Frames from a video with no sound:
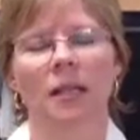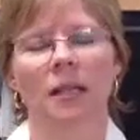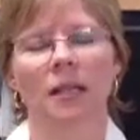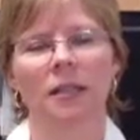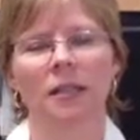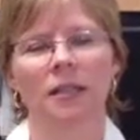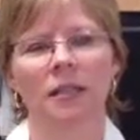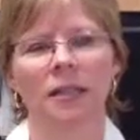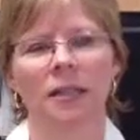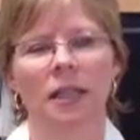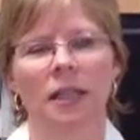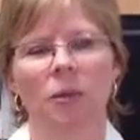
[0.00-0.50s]

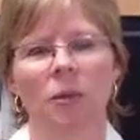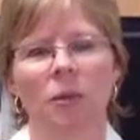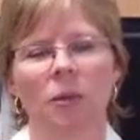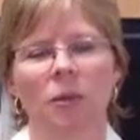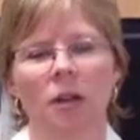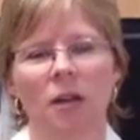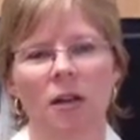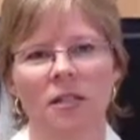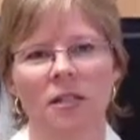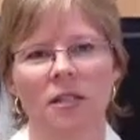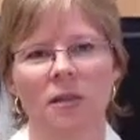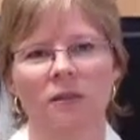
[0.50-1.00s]
inundated with
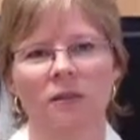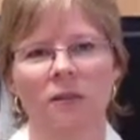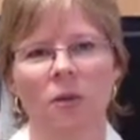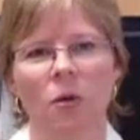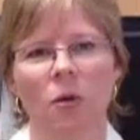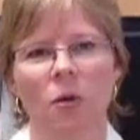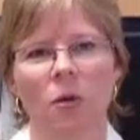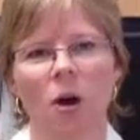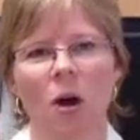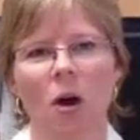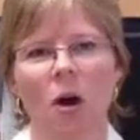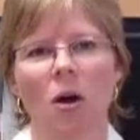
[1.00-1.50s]
lots of
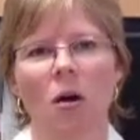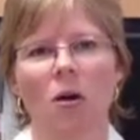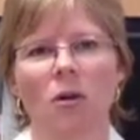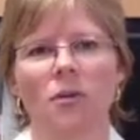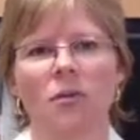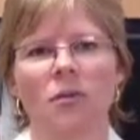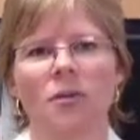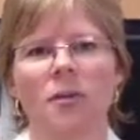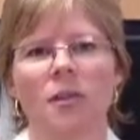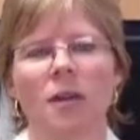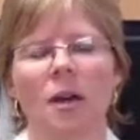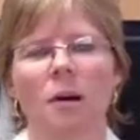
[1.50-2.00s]
phone
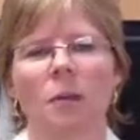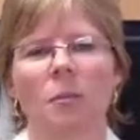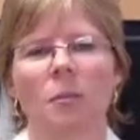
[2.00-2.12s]
calls,